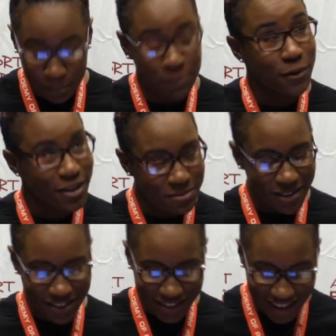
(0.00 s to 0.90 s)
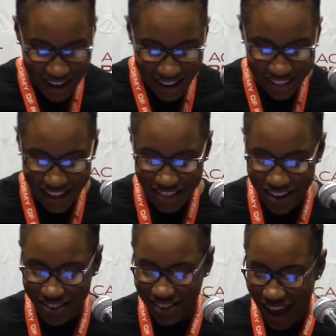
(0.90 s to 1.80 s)
But praise be unto God that
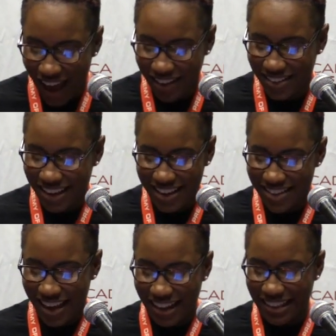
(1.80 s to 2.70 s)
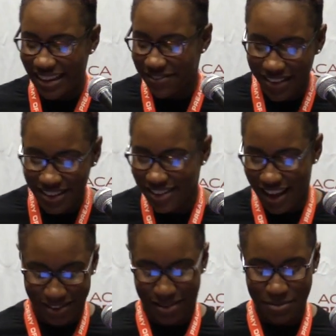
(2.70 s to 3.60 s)
their child is a living
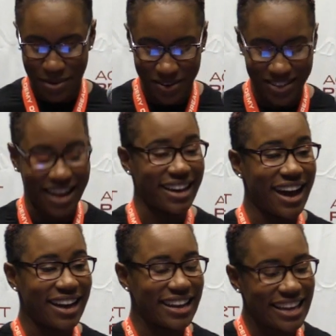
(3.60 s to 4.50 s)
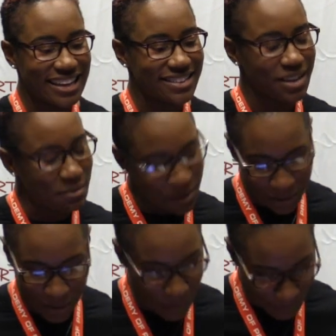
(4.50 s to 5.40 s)
testimony that God is a
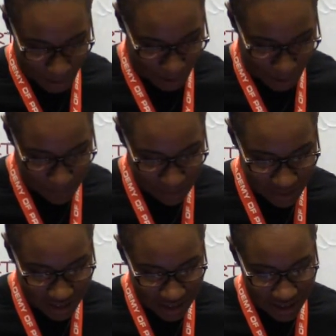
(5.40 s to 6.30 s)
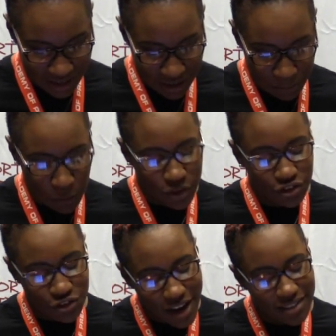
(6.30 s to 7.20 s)
miracle worker. But what
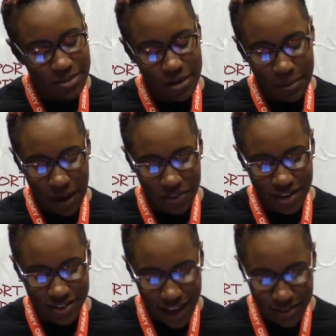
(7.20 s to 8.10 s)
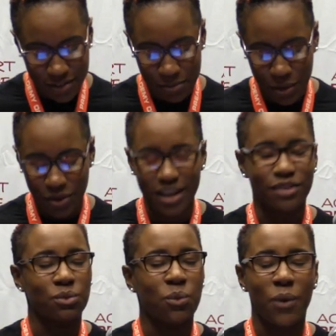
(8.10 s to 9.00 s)
strikes me about their testimony
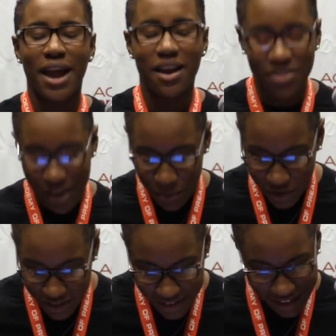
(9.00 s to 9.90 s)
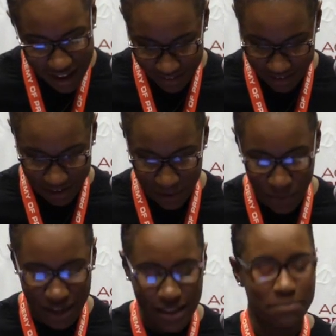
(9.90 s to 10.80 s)
is where they were standing
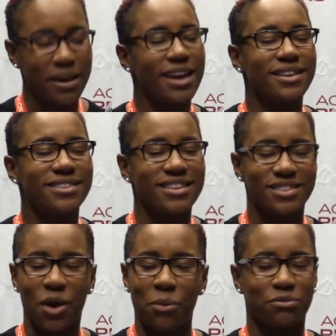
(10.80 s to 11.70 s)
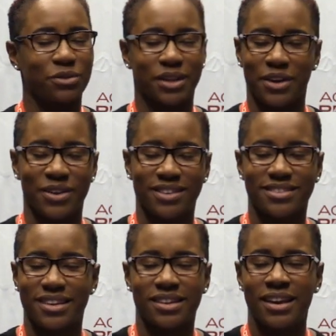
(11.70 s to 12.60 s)
when he penned these hopeful lyrics.